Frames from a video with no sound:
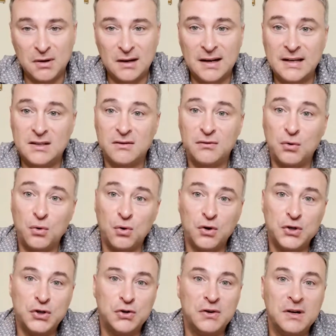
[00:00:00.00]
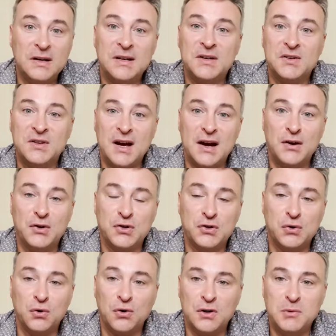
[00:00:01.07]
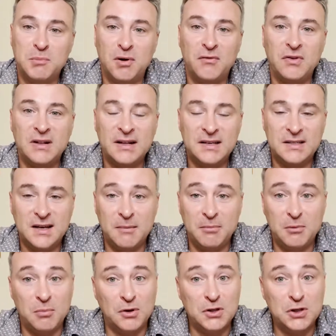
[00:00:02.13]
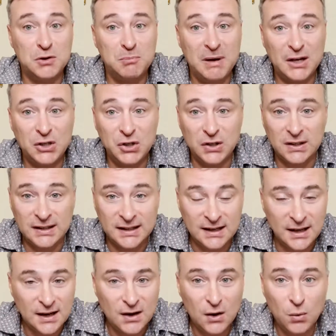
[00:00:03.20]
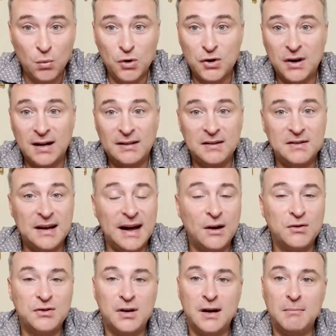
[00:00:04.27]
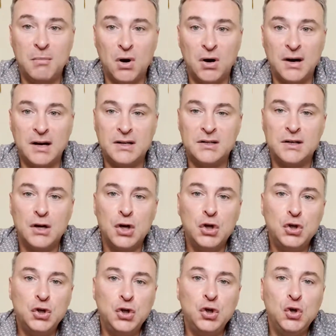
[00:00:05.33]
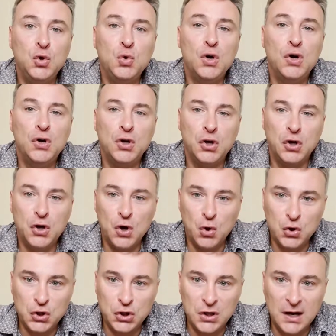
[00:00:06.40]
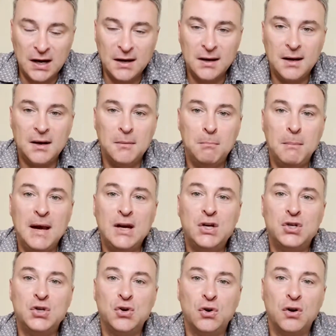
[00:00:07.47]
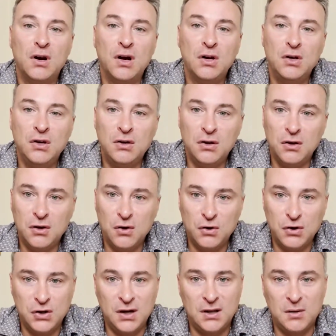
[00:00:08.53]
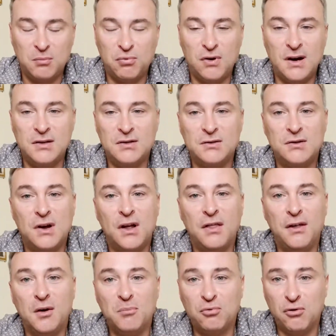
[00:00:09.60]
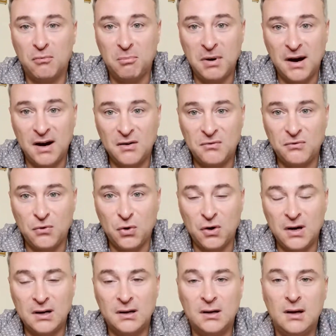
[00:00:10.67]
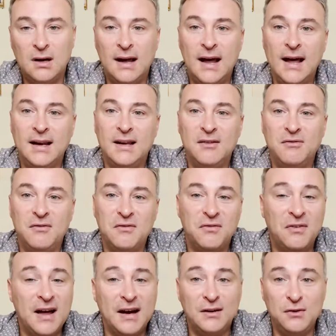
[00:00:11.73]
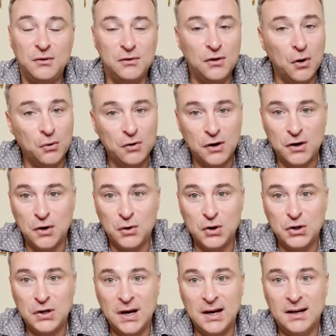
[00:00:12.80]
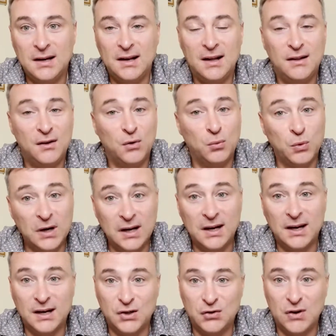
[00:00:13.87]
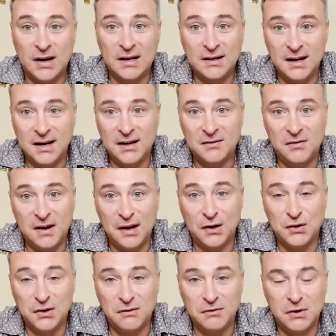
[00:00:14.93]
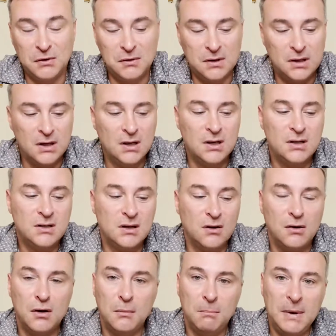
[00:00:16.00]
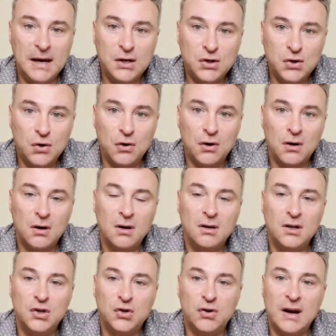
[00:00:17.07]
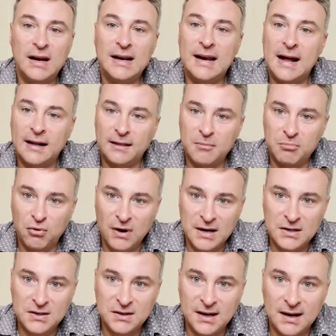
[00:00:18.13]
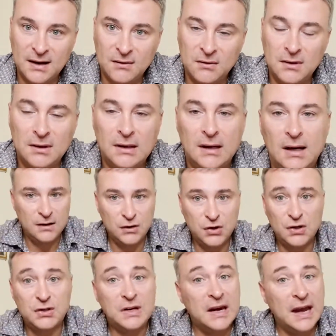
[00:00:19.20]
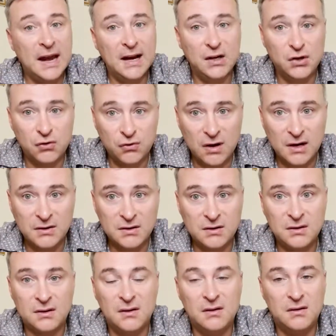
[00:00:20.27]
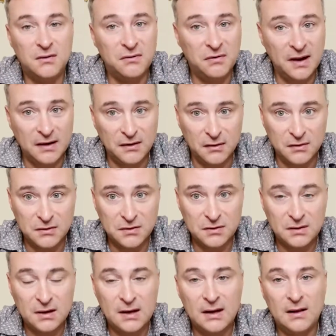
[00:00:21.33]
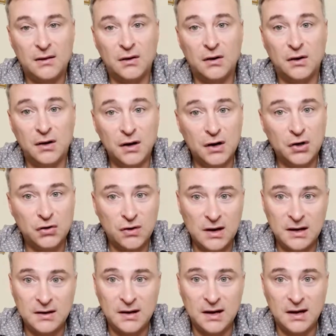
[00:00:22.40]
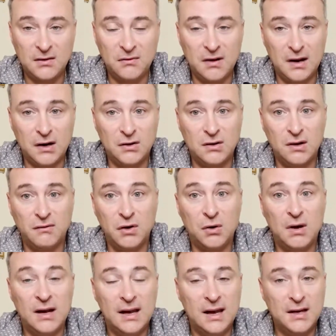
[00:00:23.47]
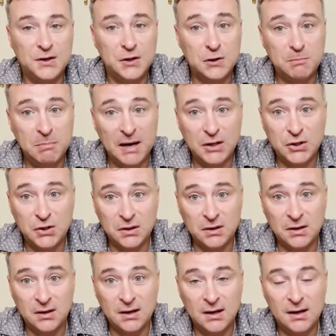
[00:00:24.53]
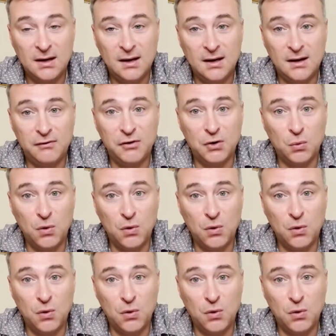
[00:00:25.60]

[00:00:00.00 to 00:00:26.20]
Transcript: unless of course you're in a designer store. It's perfectly acceptable, especially when you're at these outside markets, to negotiate. Make sure you negotiate the prices. They're prepared for it. And if in fact you don't negotiate, they're really gonna try to take advantage of you. So make sure you try to knock the price down. You just can't trust the vendors. They're gonna try to take advantage of you, especially if you're